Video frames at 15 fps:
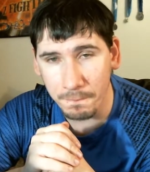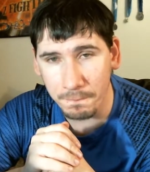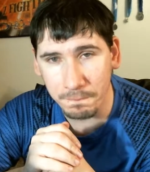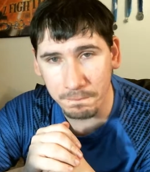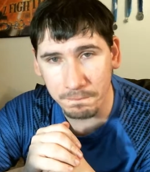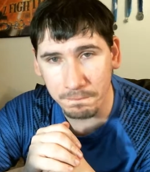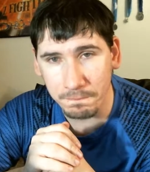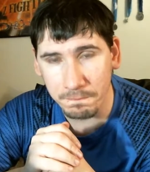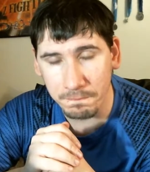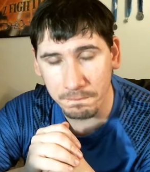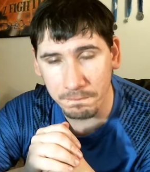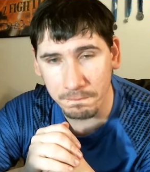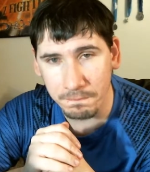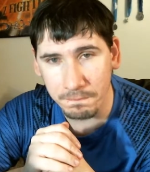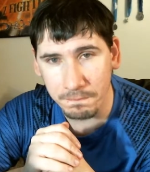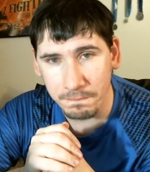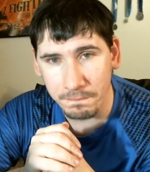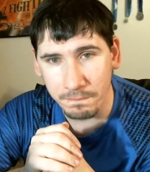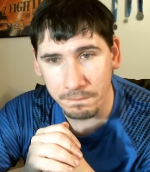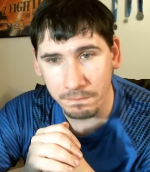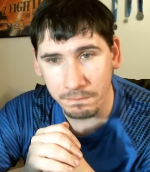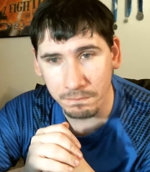
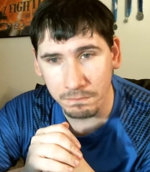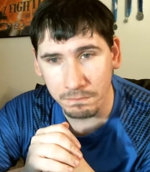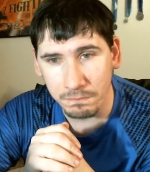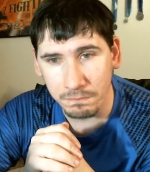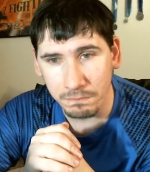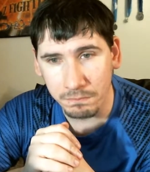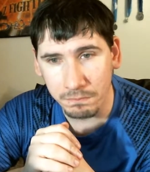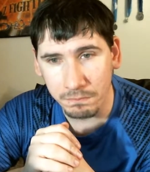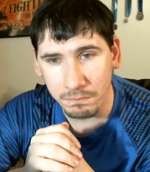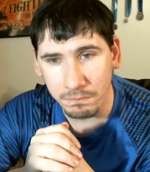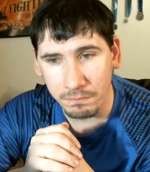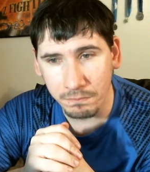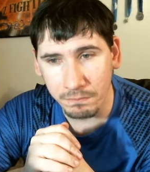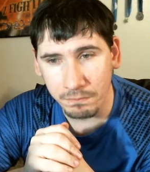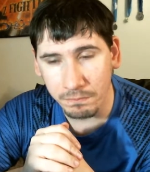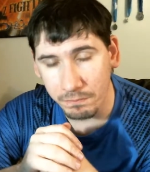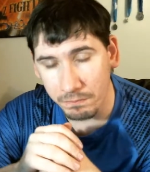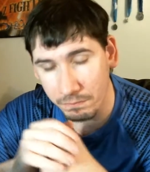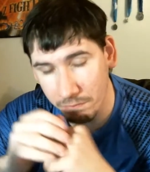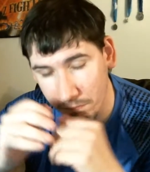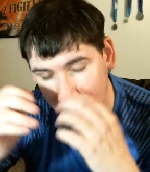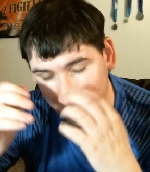
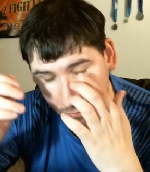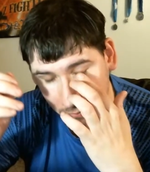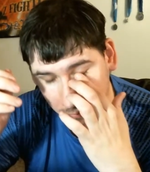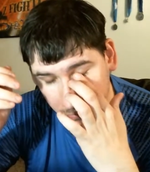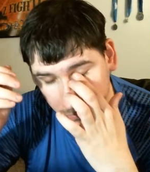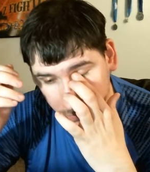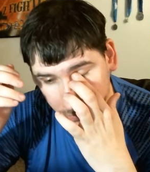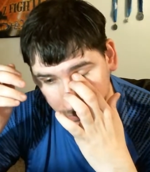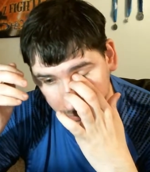(silence)